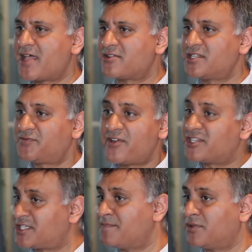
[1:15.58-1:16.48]
out. And it's very
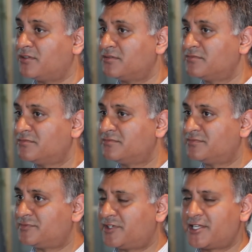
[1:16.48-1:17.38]
simple,
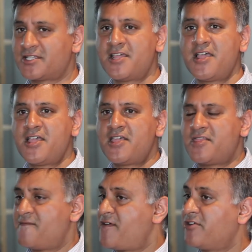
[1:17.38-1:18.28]
right?
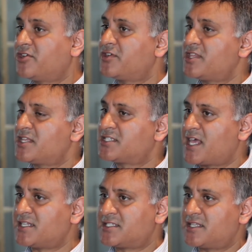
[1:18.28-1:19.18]
They're very good in the
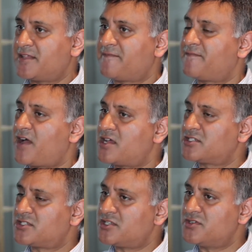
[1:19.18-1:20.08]
sense that they're
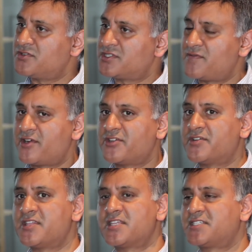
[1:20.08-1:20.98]
fast to use and they're very
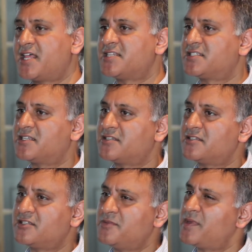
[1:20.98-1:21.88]
good in the sense that
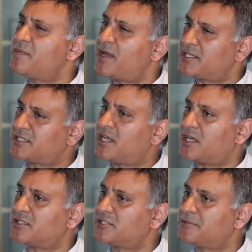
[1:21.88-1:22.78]
you minimize
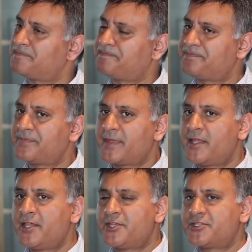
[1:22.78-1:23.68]
cuts. Mm-hmm.
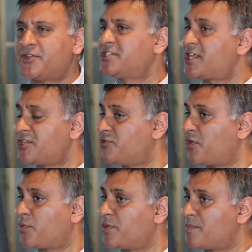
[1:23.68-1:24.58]
So there's nothing
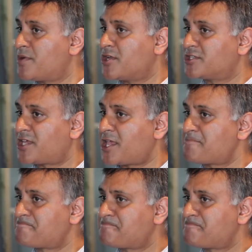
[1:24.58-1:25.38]
wrong with them per se.